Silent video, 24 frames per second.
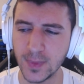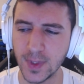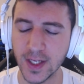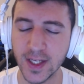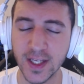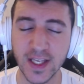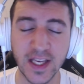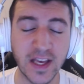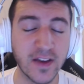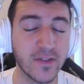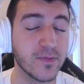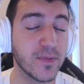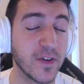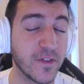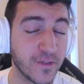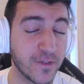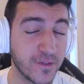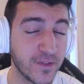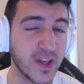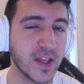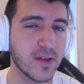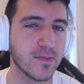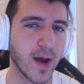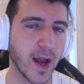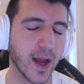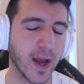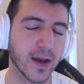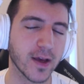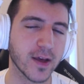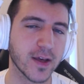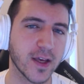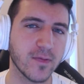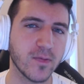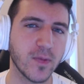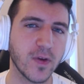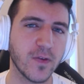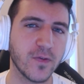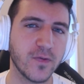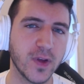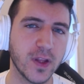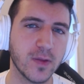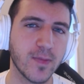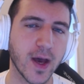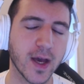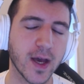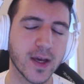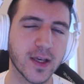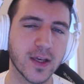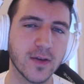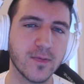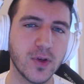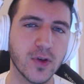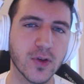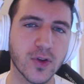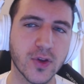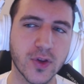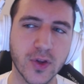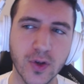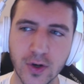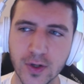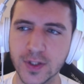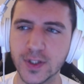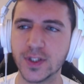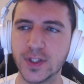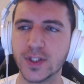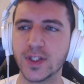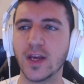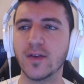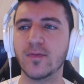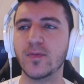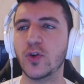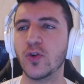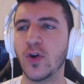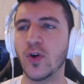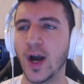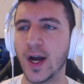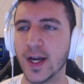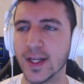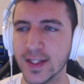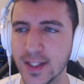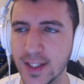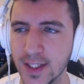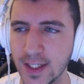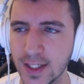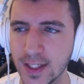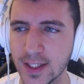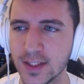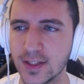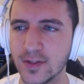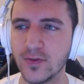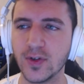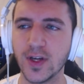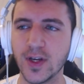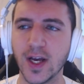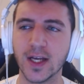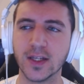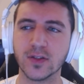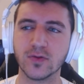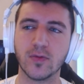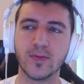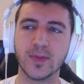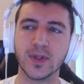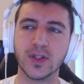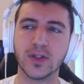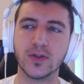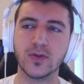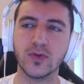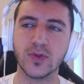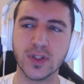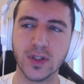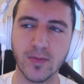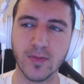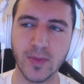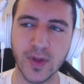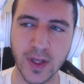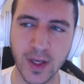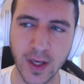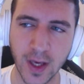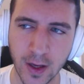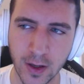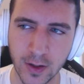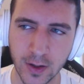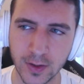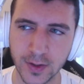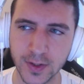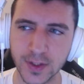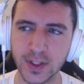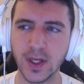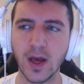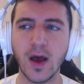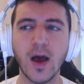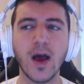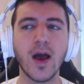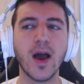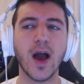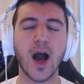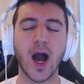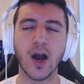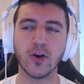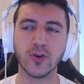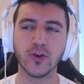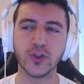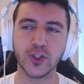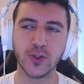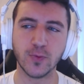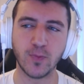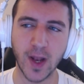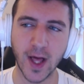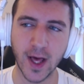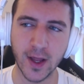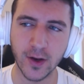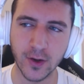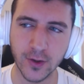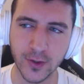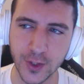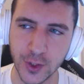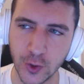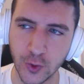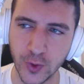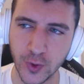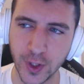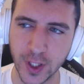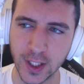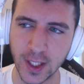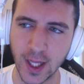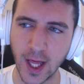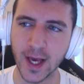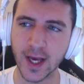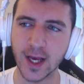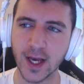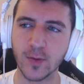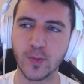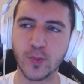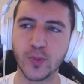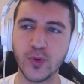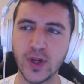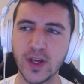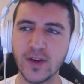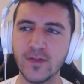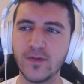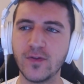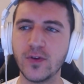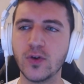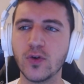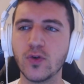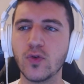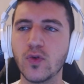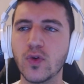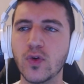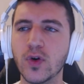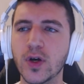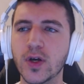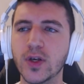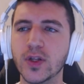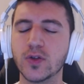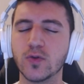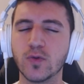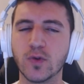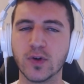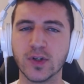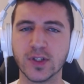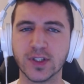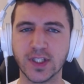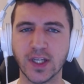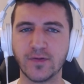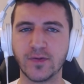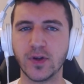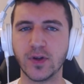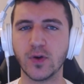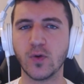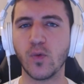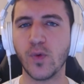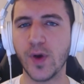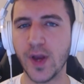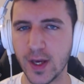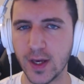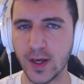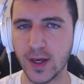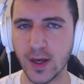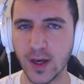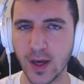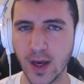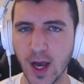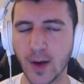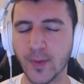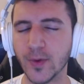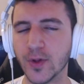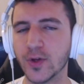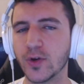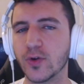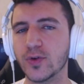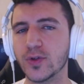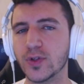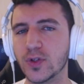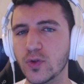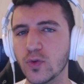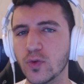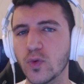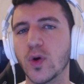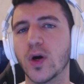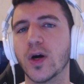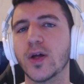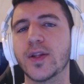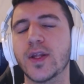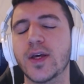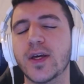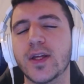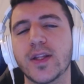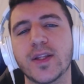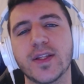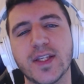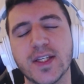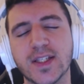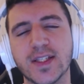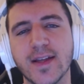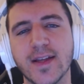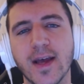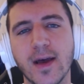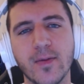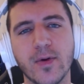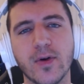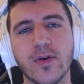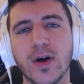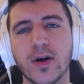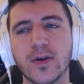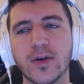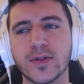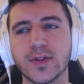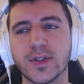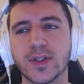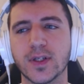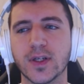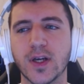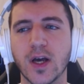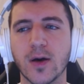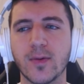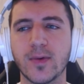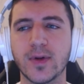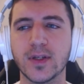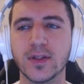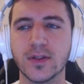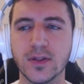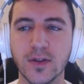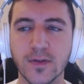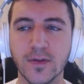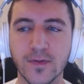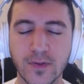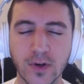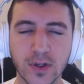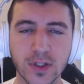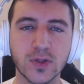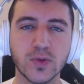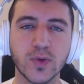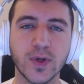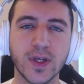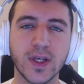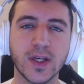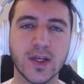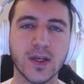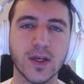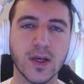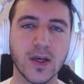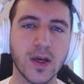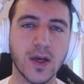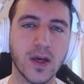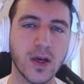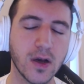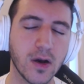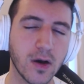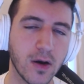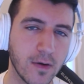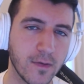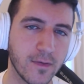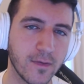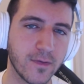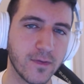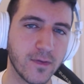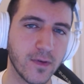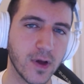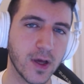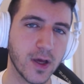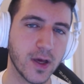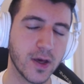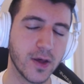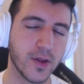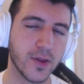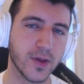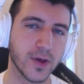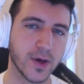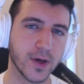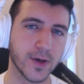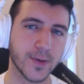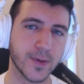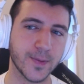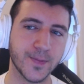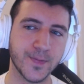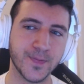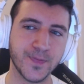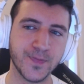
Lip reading: give me feedback. Give me feedback. Give me your thoughts. Give me your ideas if you guys want me to do something else. I also plan on doing like a preview towards every week. I'm not going to do one this time around coming into the first week of the